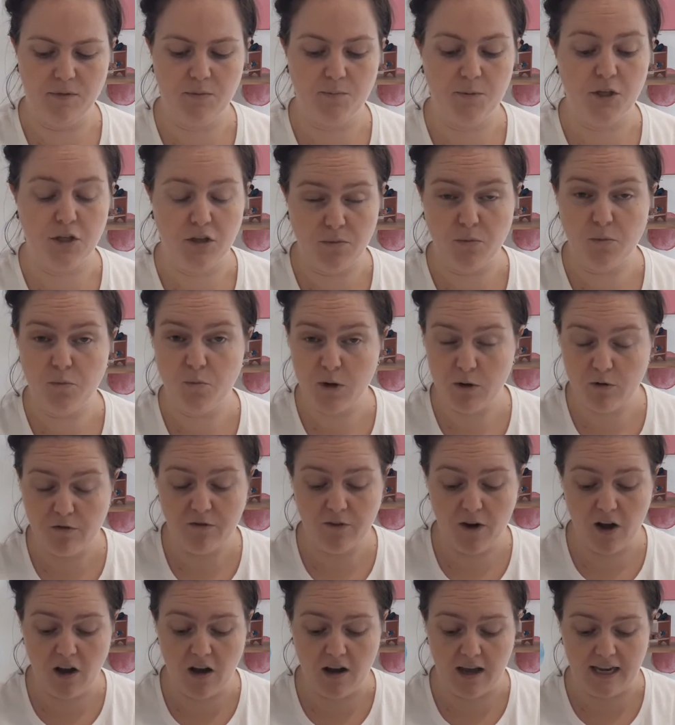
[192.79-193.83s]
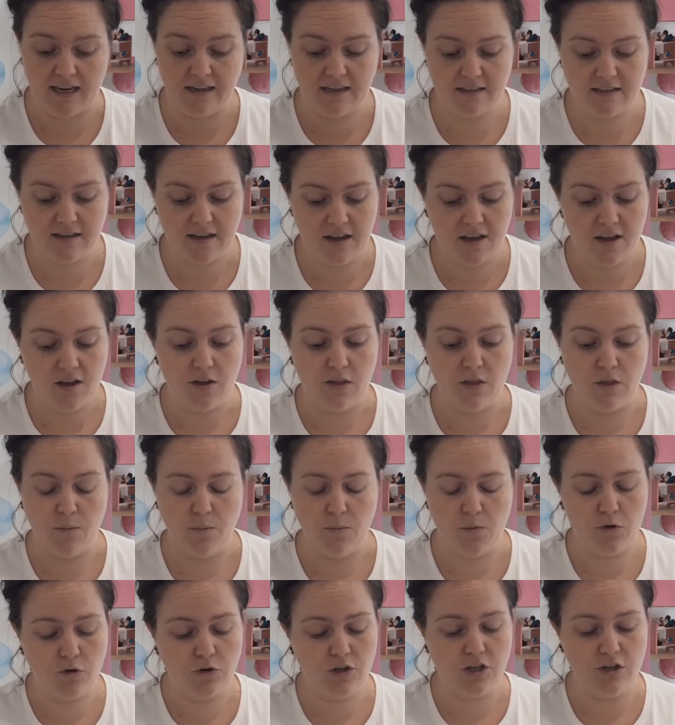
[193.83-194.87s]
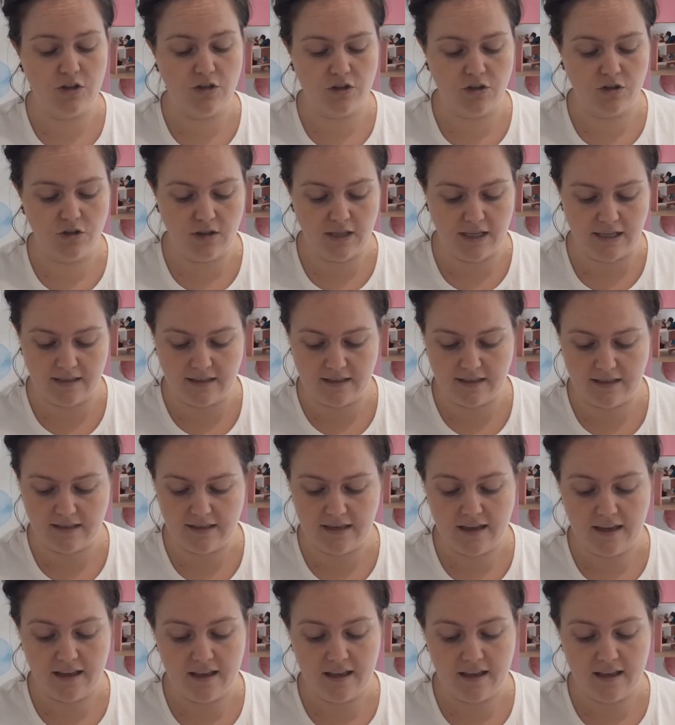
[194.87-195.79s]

but you will find the more you do this,